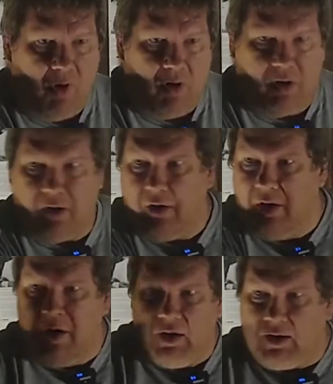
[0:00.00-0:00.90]

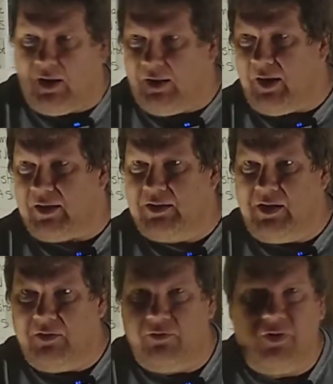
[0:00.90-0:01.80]
Mawr
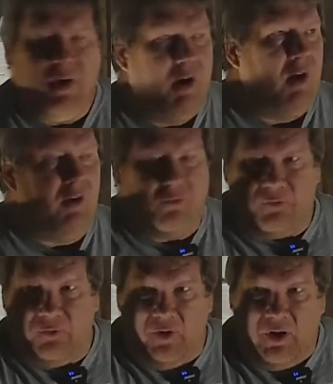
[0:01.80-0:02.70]
collective
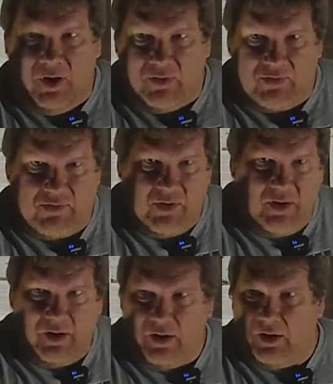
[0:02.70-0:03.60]
of
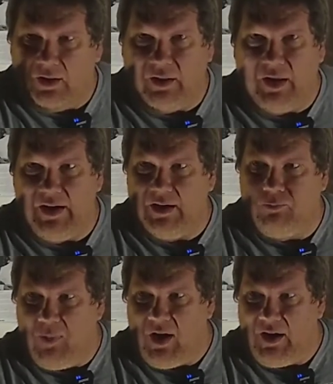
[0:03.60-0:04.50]

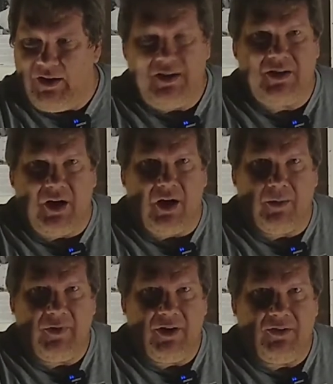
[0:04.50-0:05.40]
like-minded
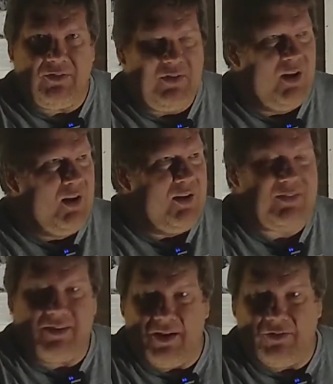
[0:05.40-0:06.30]
communists, it
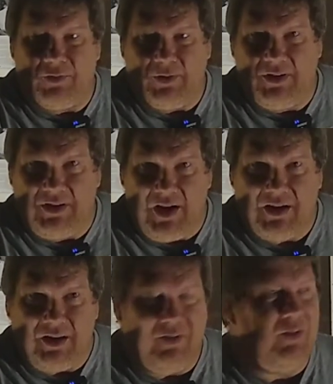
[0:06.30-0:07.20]
sounds
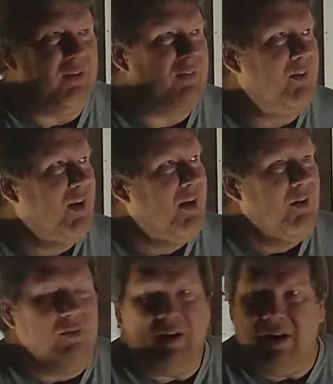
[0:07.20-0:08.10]
ridiculous.
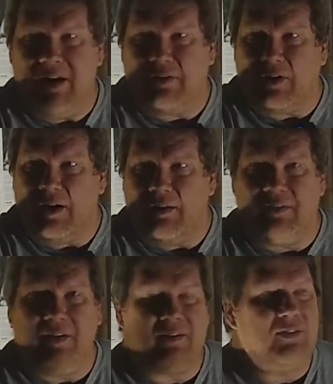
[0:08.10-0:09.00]
When he
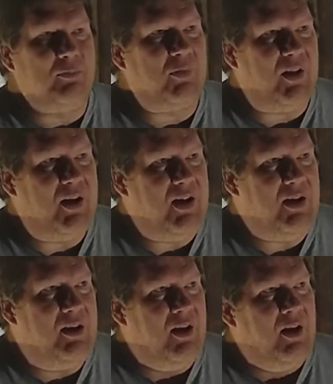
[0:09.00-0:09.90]
tries to
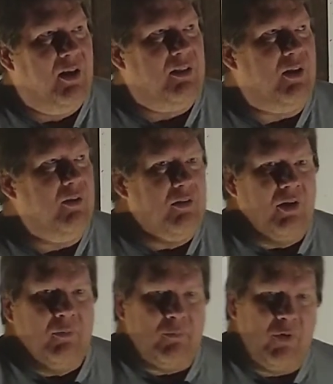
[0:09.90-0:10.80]
explain
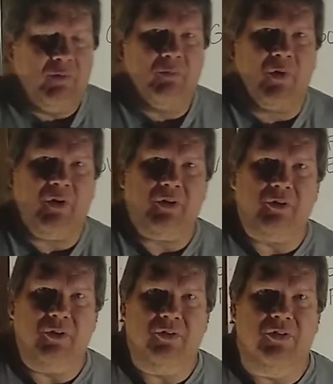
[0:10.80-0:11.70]
that putting
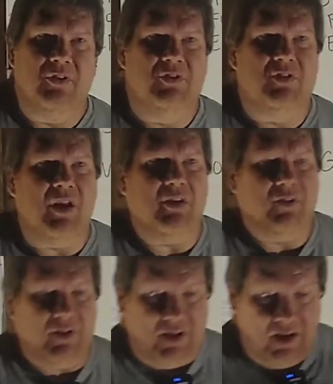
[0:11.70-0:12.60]
murderers in
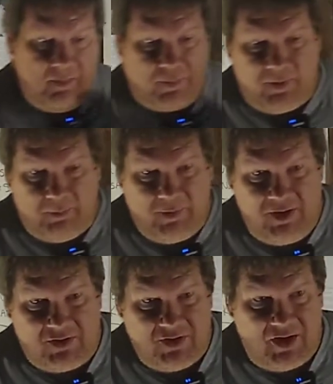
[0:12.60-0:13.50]
jail and keeping them in